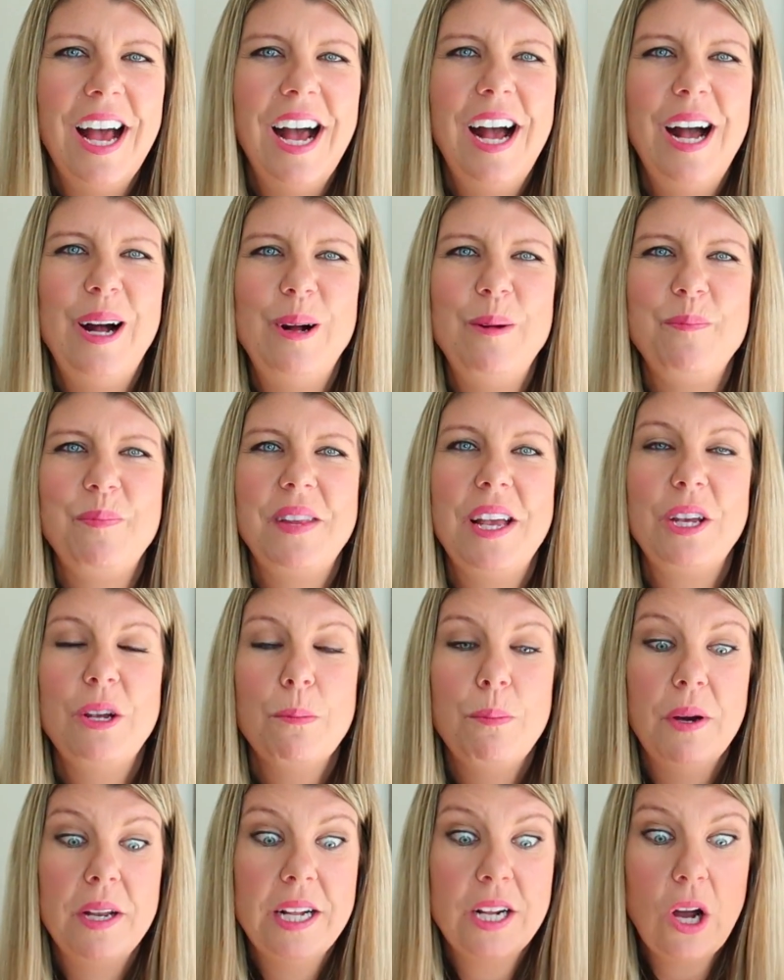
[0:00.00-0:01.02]
that you're
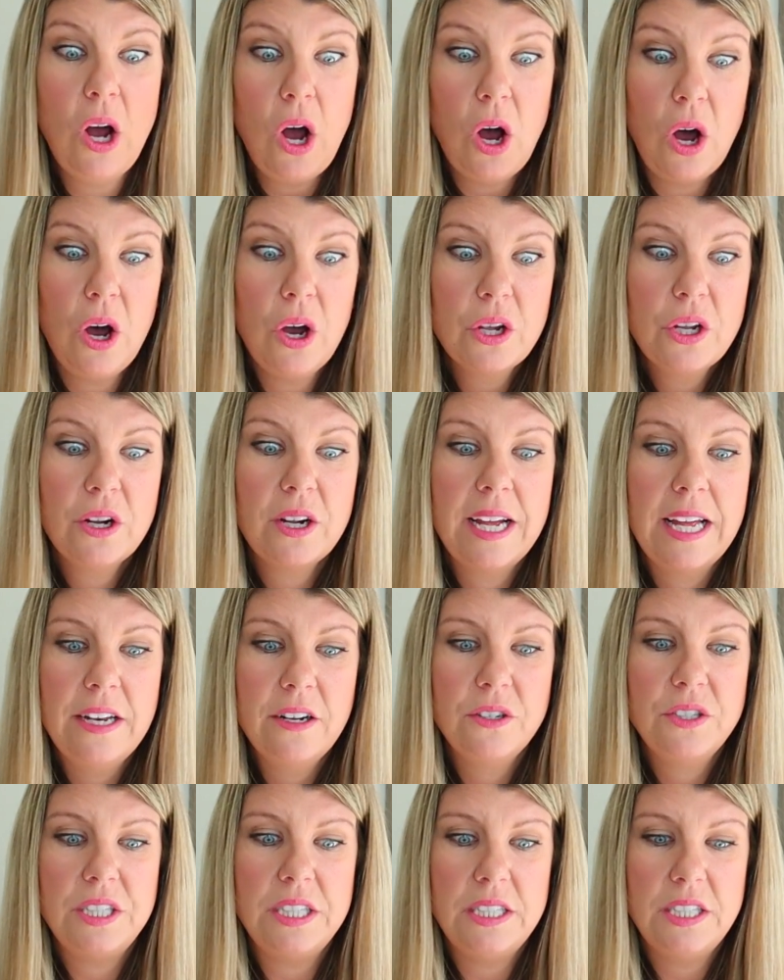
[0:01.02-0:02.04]
putting all your energy